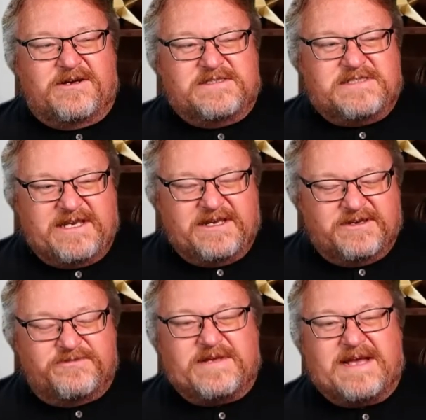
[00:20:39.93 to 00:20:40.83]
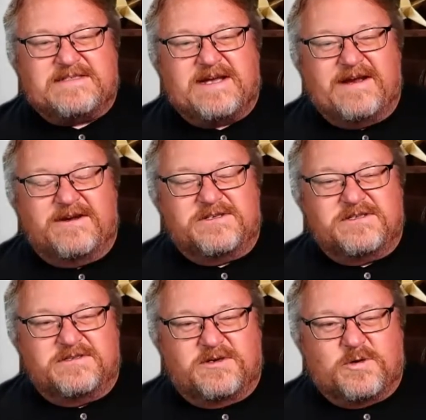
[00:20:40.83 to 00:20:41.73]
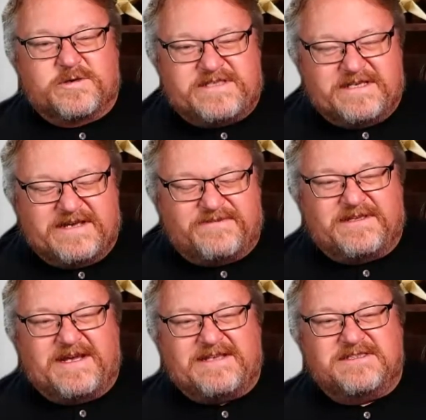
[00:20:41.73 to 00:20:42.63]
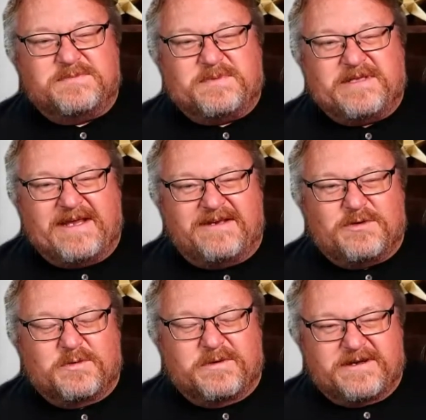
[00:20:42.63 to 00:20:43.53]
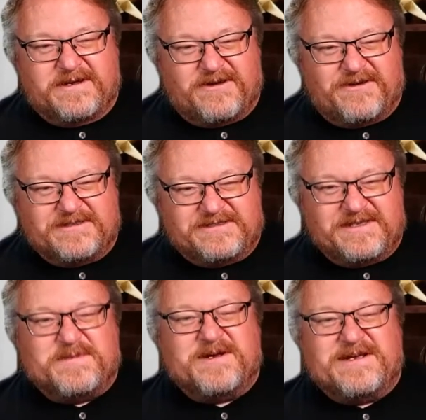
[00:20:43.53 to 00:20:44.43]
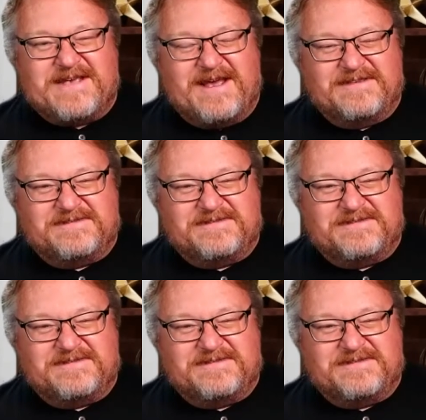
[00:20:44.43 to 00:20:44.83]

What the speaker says: sitting on flat tires or didn't have a license plate or were on temporary tags.